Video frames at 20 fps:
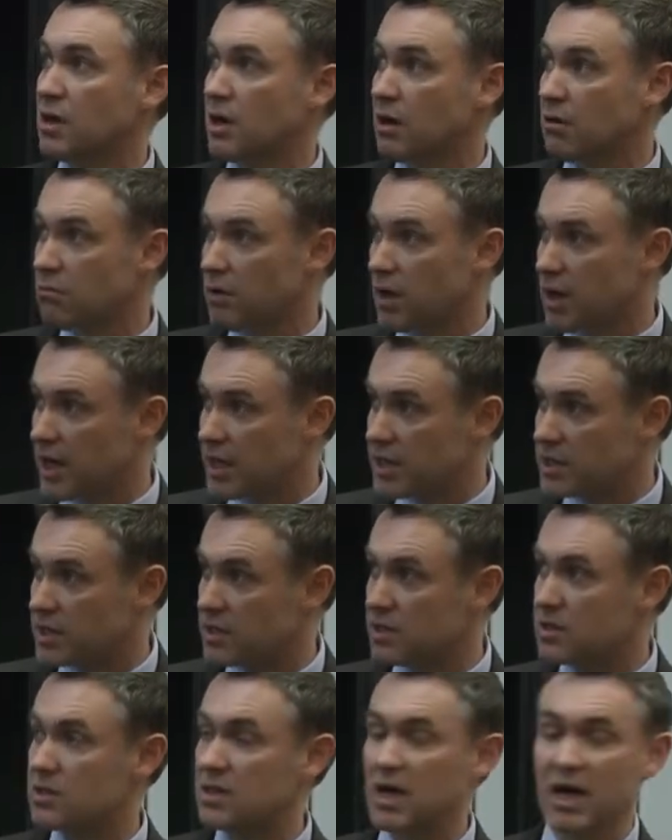a rise
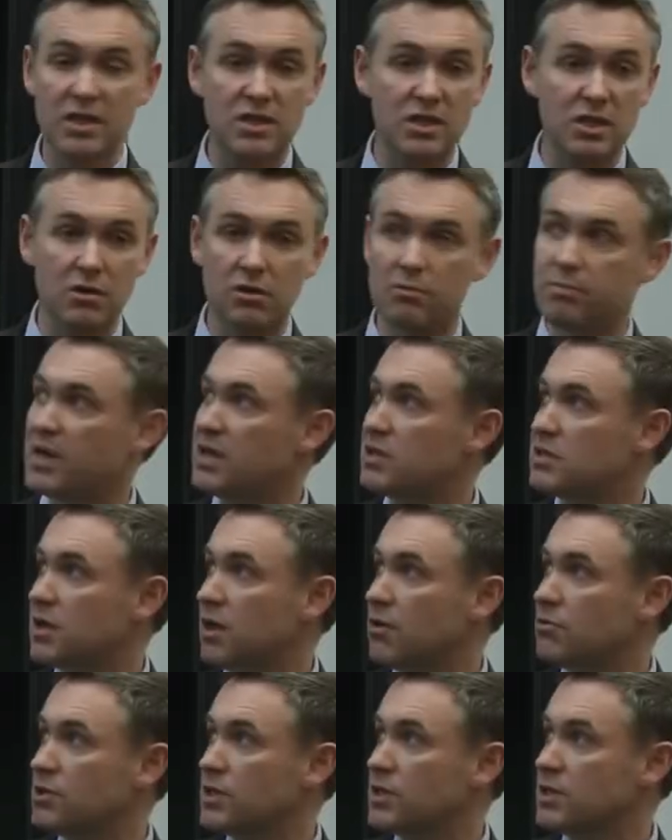in anti-European
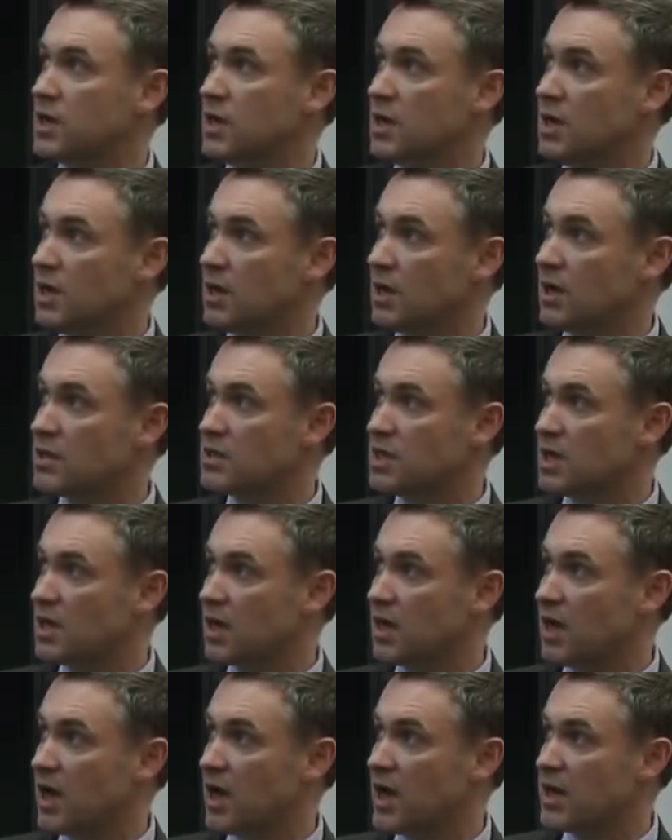socialists, a
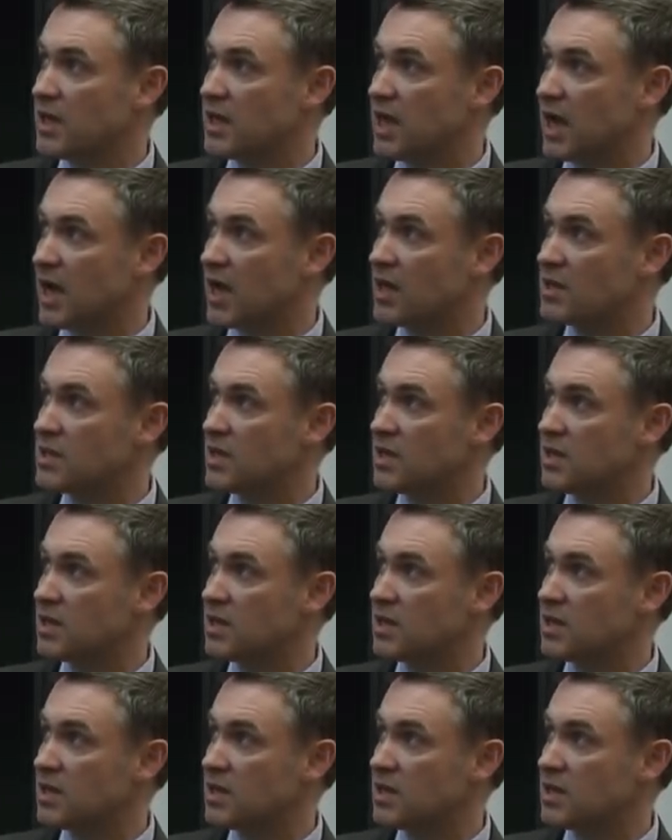decline in ALDE